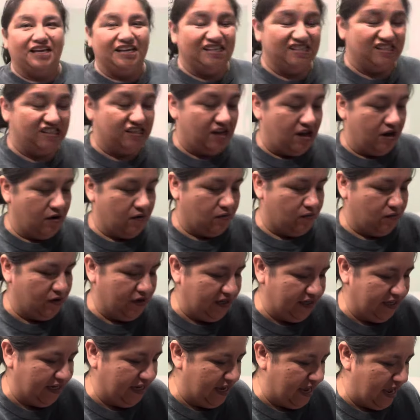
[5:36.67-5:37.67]
It's not
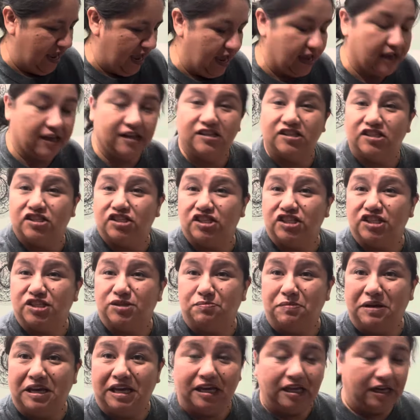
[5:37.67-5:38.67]
really a hack. It's
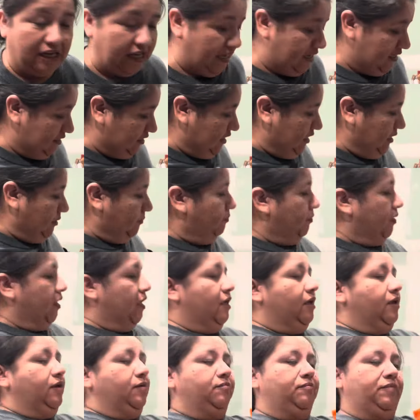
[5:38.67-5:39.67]
just being lazy.
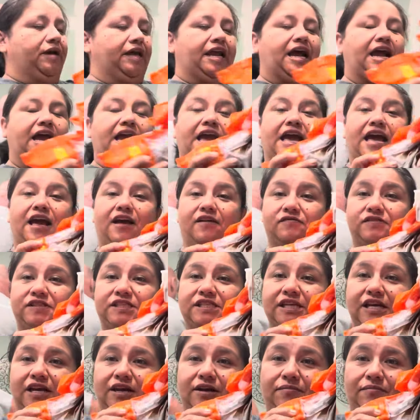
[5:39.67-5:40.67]
But I have
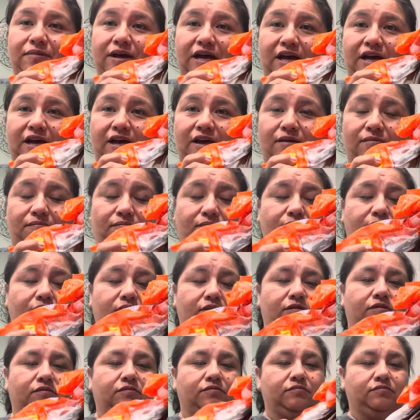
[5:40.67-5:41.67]
some
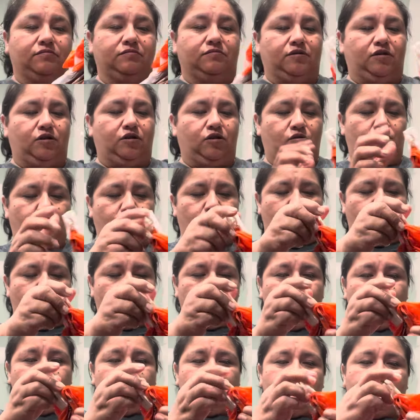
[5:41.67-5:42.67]

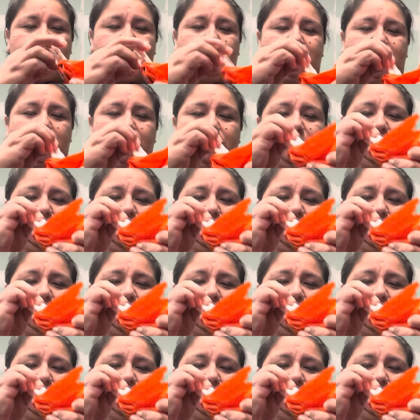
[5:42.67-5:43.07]
Rhodes